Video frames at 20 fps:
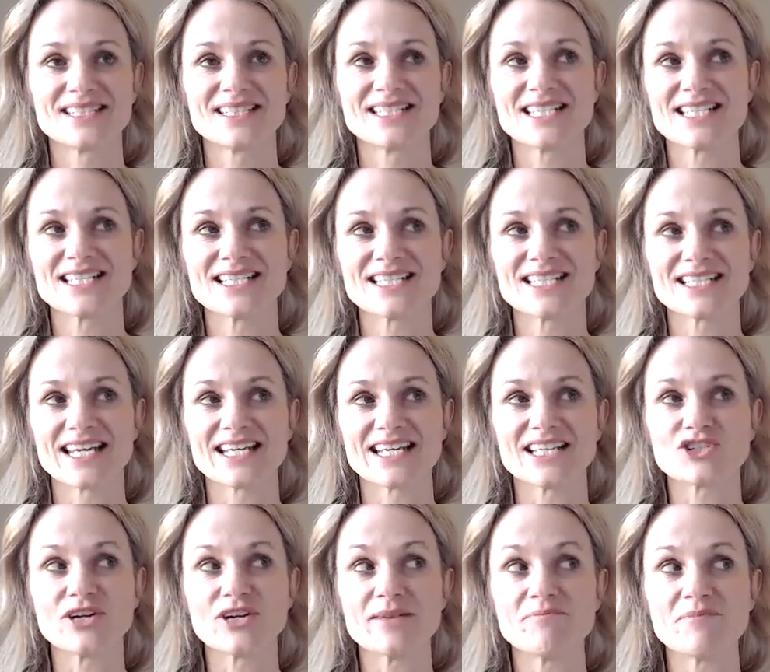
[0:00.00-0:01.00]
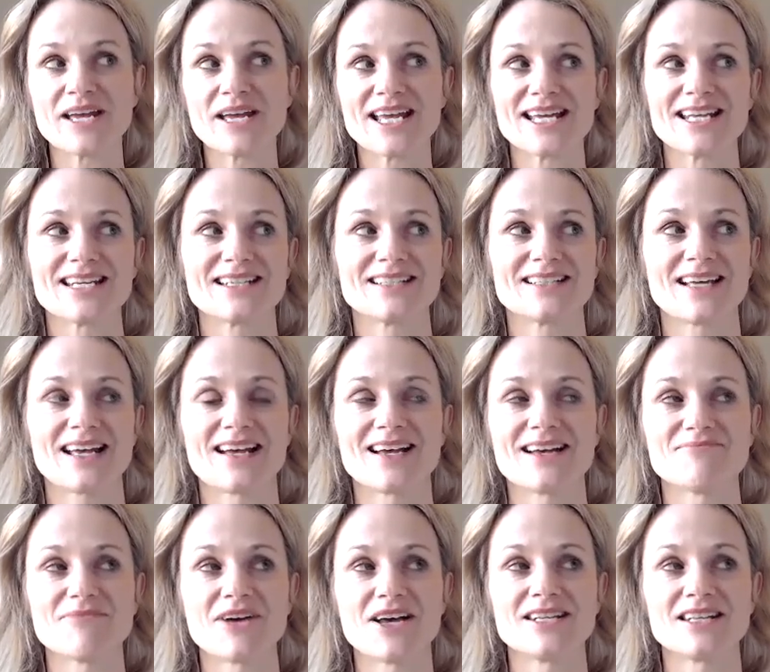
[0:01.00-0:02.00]
just like creep in
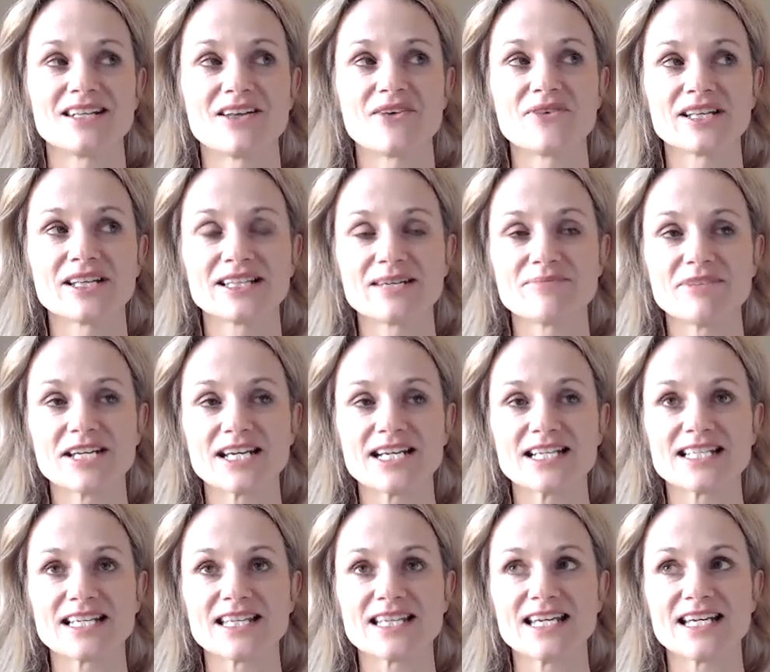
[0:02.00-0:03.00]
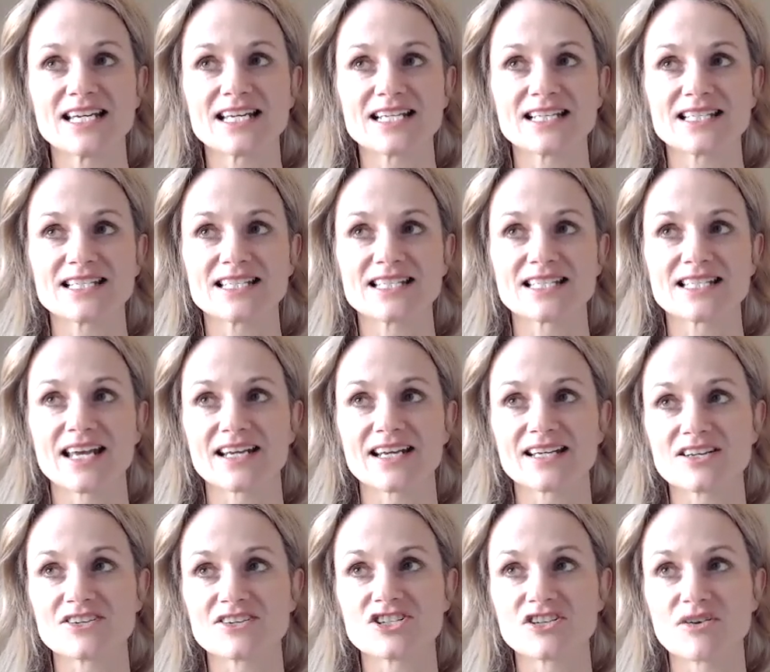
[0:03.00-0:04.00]
unknowingly, because I think it's
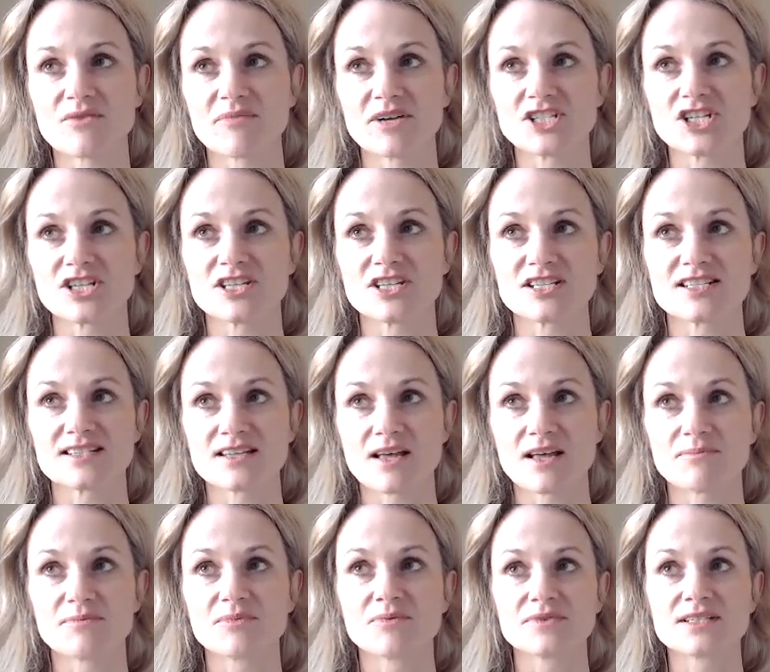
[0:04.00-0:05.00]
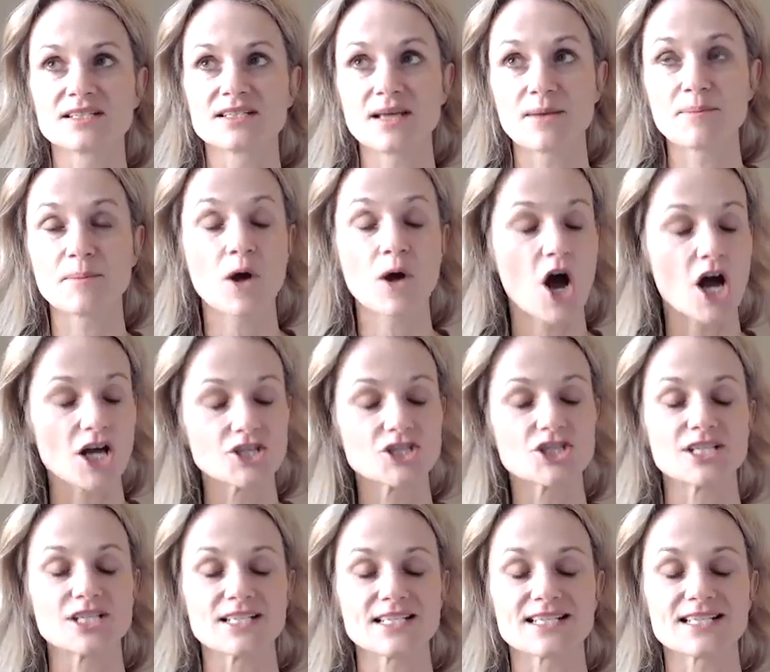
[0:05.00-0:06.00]
like there's so much of the
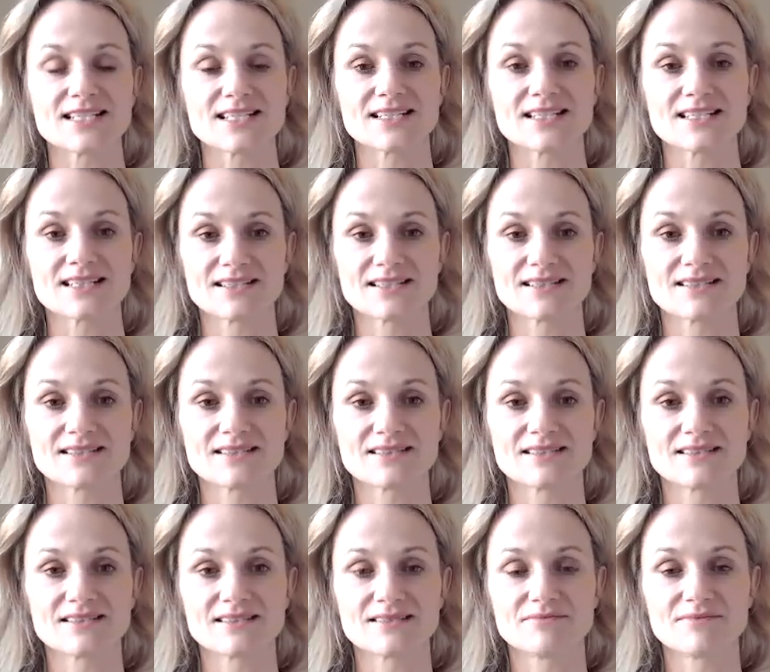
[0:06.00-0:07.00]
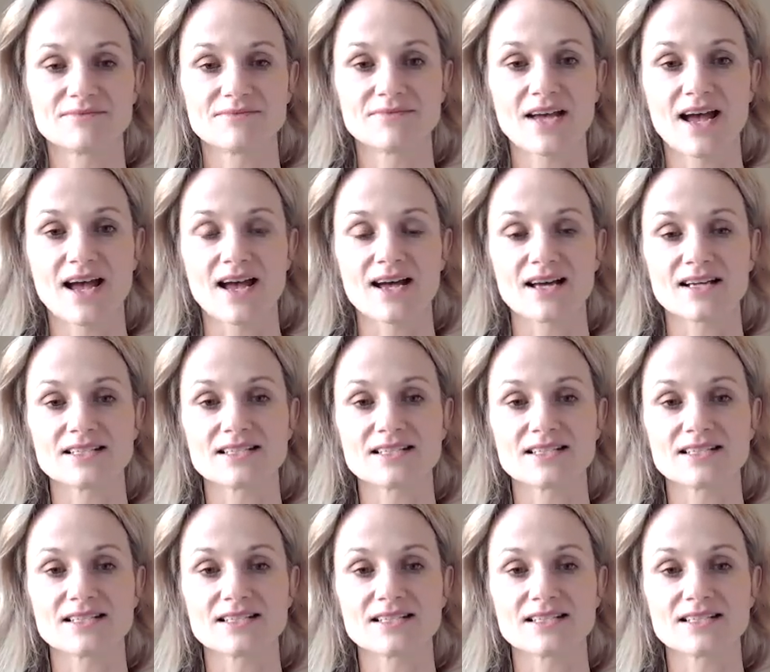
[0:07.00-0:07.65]
subconscious, uh,